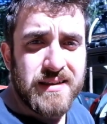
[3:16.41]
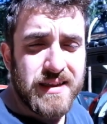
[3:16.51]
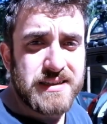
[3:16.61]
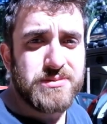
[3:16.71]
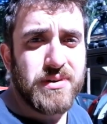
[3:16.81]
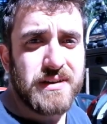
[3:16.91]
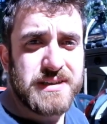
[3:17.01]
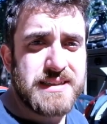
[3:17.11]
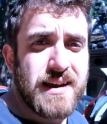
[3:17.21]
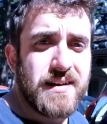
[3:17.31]
things we're
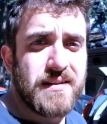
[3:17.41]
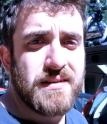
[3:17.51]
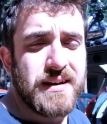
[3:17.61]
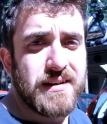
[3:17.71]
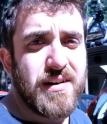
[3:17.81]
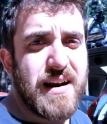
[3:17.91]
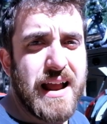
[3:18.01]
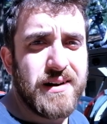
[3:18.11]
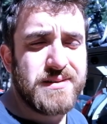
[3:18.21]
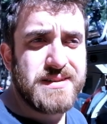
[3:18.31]
gonna sell in our
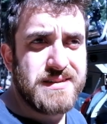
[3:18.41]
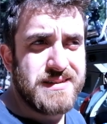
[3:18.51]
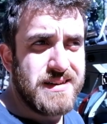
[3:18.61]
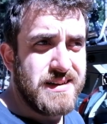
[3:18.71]
house.